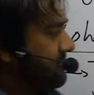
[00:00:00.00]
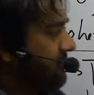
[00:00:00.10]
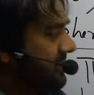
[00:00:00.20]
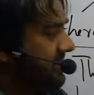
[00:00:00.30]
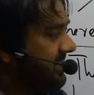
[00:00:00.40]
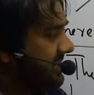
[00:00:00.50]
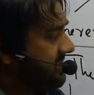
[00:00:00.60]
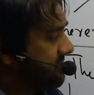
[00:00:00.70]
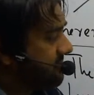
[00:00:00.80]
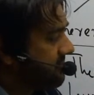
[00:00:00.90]
we
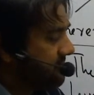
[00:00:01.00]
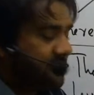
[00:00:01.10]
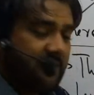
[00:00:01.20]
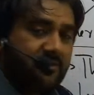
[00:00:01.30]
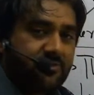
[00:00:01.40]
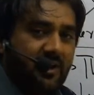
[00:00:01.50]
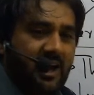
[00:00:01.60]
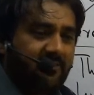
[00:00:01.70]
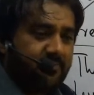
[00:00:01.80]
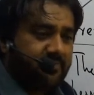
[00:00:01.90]
need to
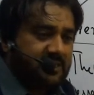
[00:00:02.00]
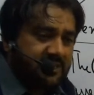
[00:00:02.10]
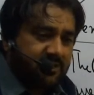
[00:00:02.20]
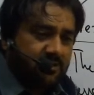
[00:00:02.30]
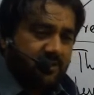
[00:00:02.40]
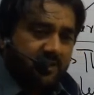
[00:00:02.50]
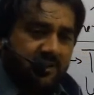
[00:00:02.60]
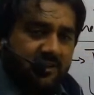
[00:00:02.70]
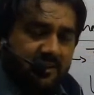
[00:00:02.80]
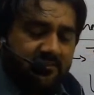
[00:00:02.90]
have a particular
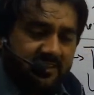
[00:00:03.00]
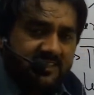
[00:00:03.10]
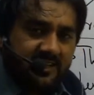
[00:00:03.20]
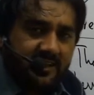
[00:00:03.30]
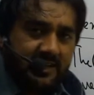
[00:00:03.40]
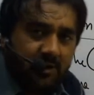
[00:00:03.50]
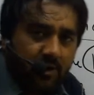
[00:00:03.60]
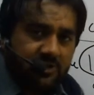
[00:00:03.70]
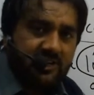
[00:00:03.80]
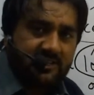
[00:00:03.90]
reason and
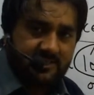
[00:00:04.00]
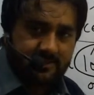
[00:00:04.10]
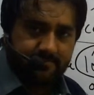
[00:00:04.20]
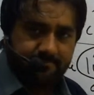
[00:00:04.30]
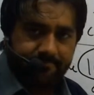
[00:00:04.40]
logics.